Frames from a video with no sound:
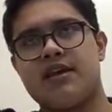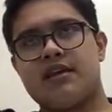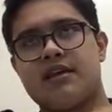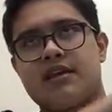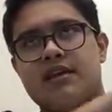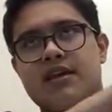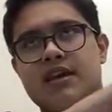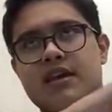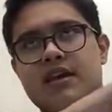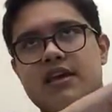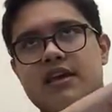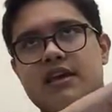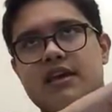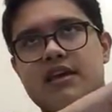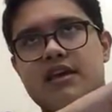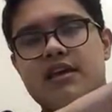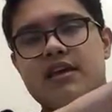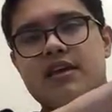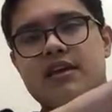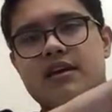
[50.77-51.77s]

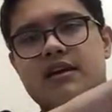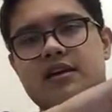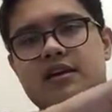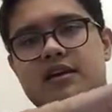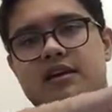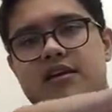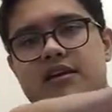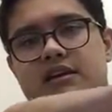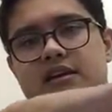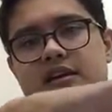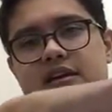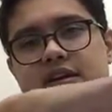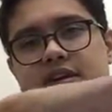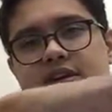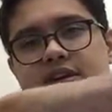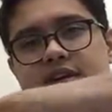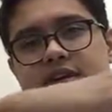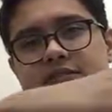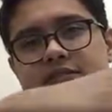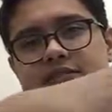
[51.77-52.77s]
they
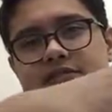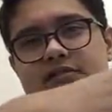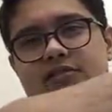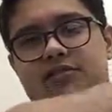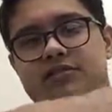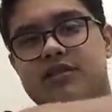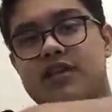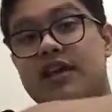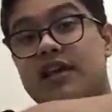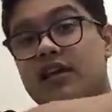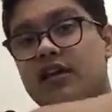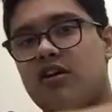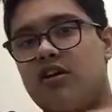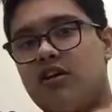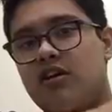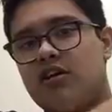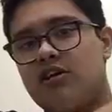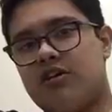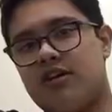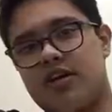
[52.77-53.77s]
are
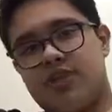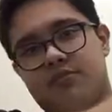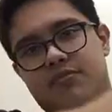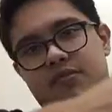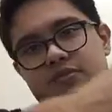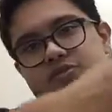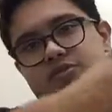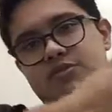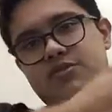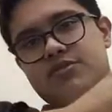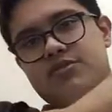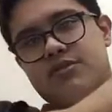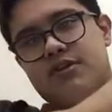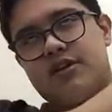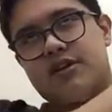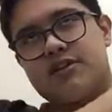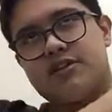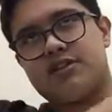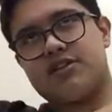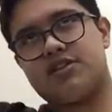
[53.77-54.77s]
a pro-choice
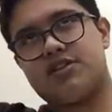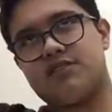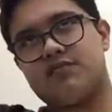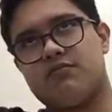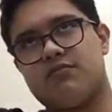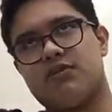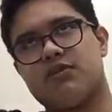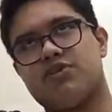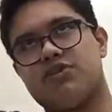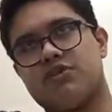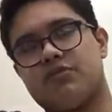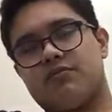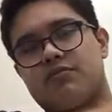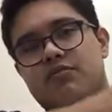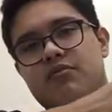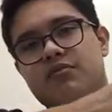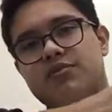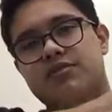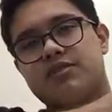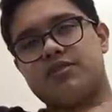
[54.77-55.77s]
organization which
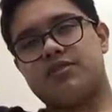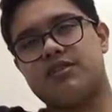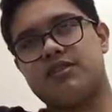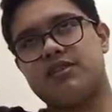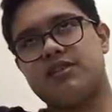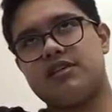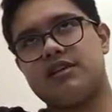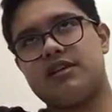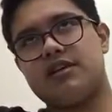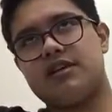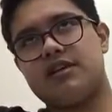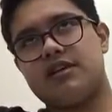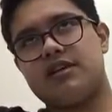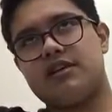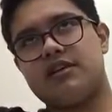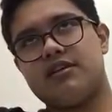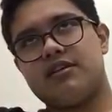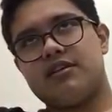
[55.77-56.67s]
supports to